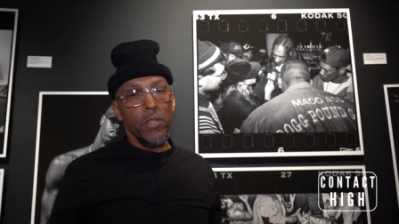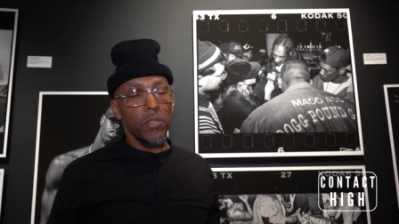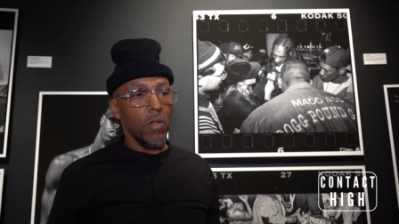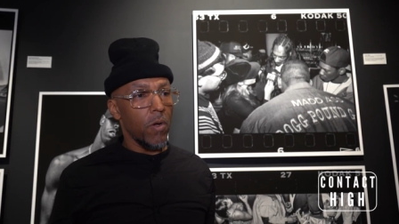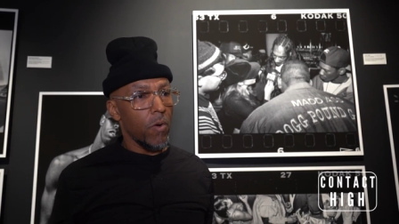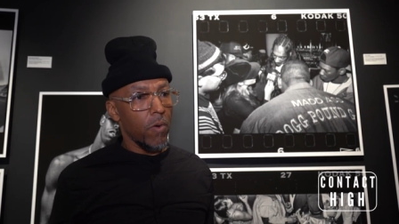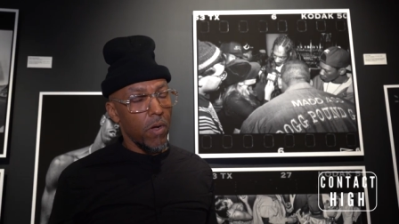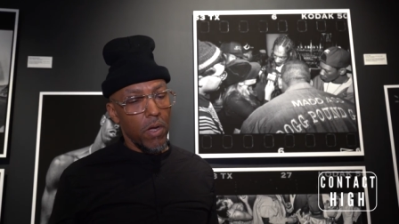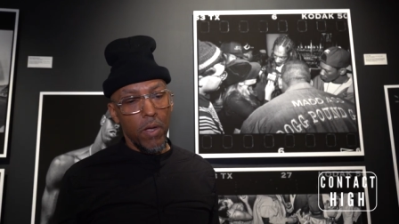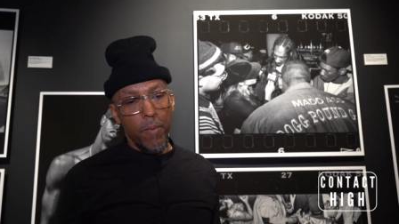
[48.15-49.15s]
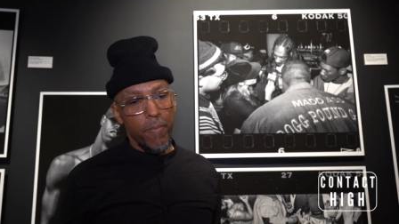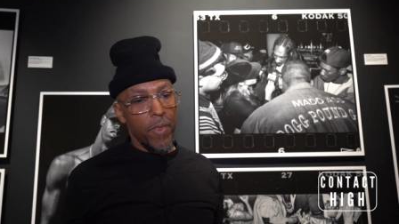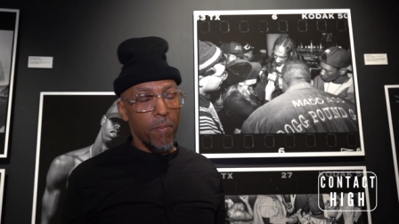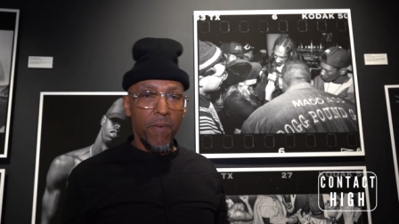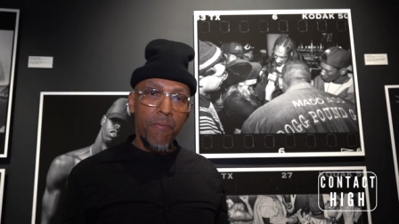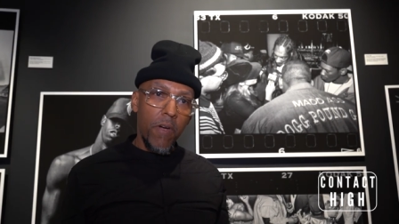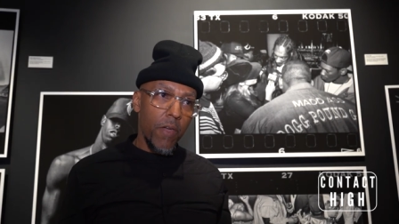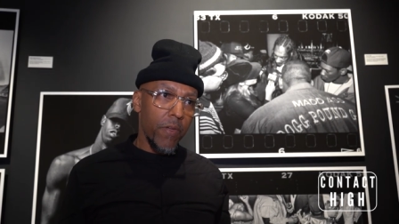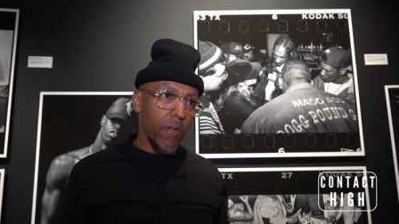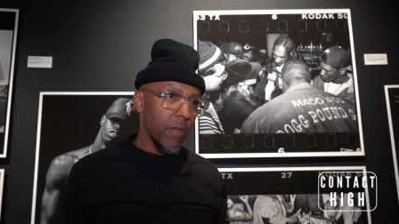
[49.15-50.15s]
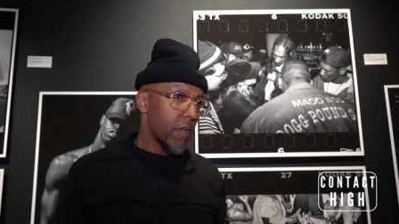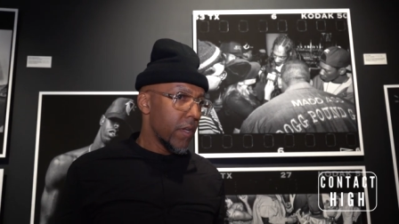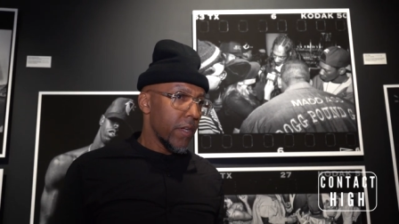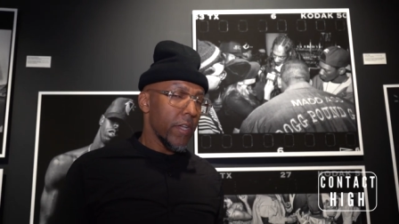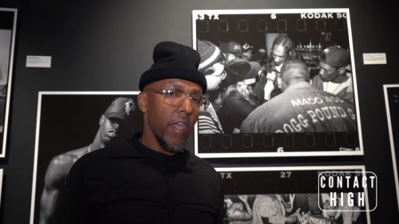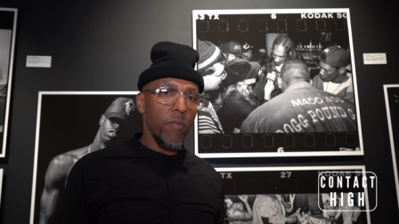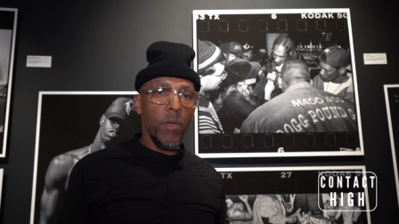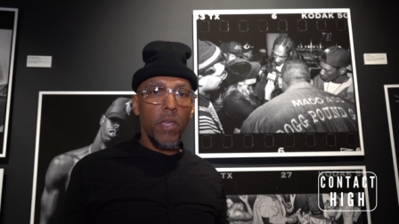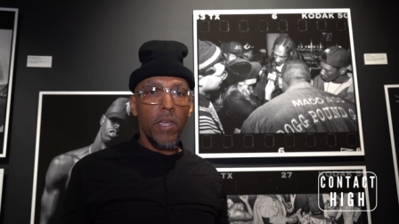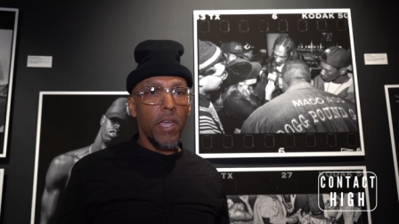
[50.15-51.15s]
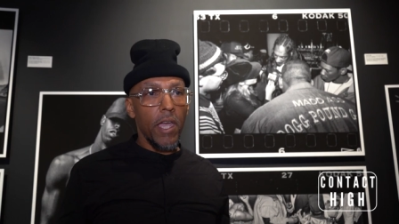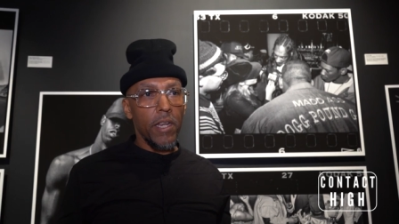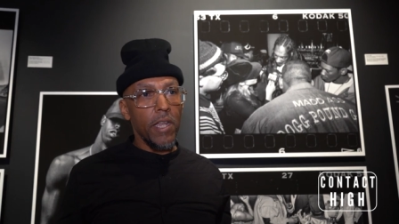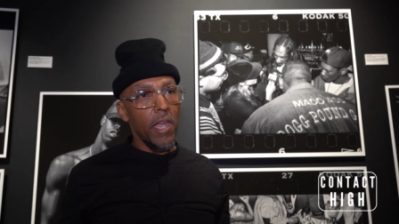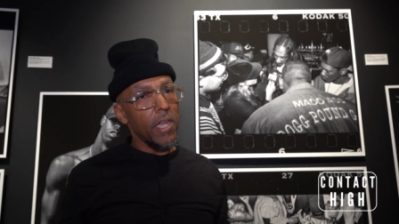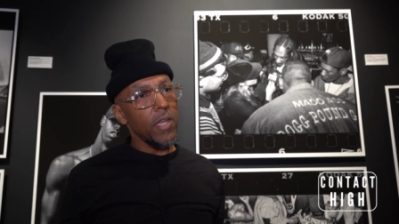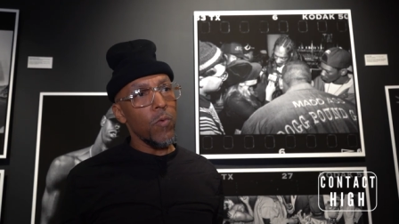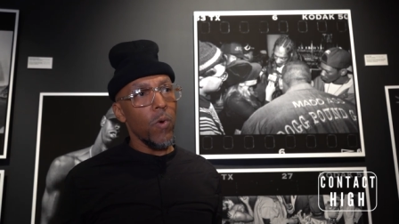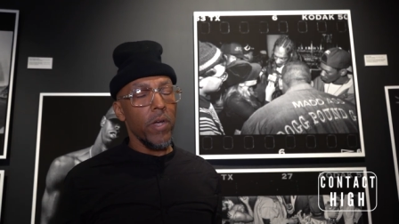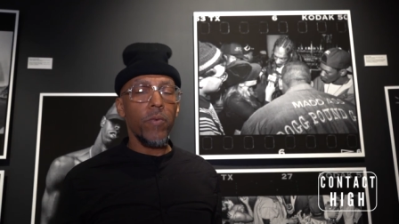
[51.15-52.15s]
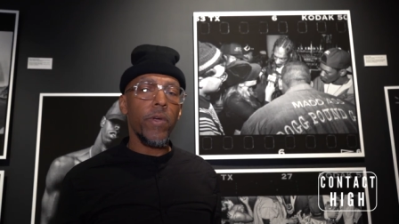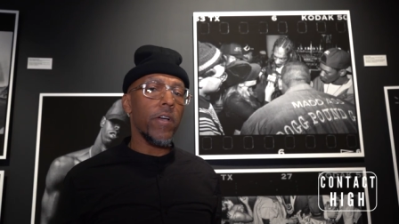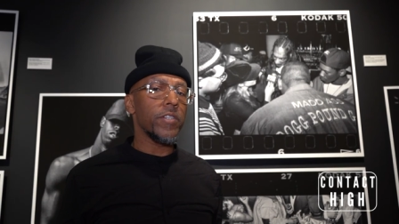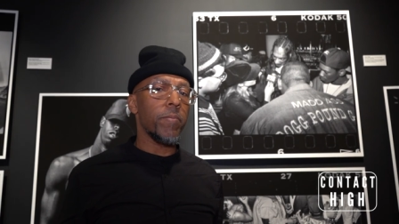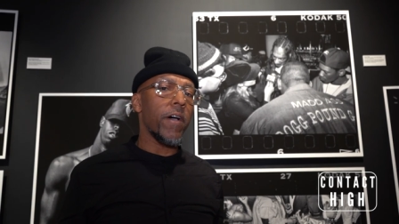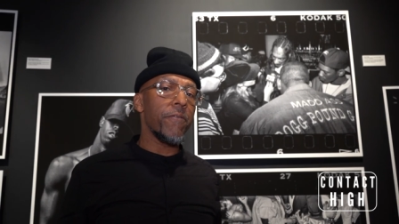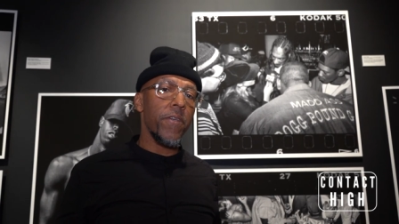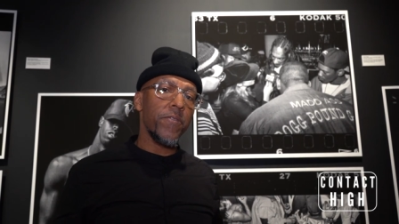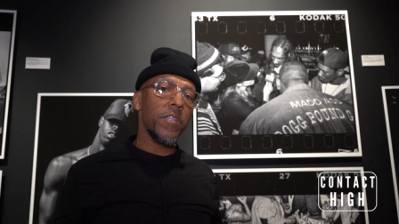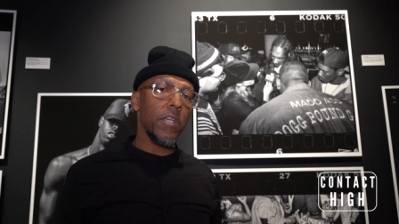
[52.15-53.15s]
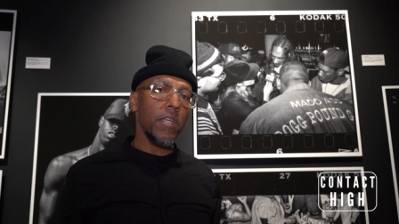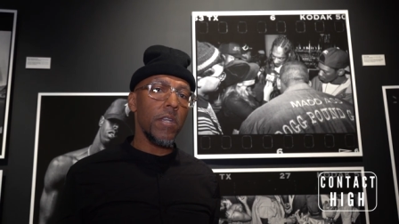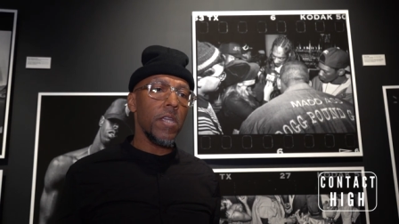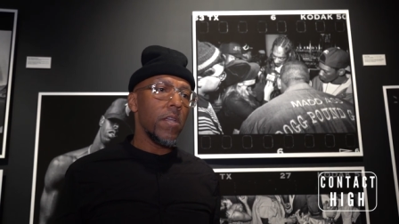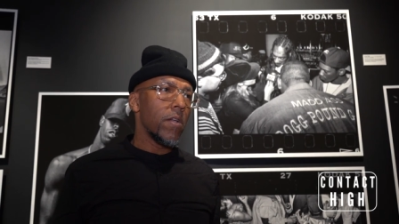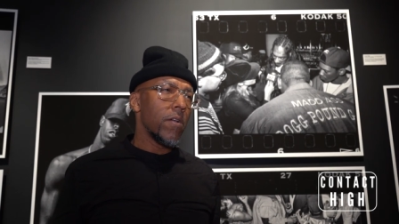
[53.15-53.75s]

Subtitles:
So my father gave me a Canon AE-1 when I was about 14,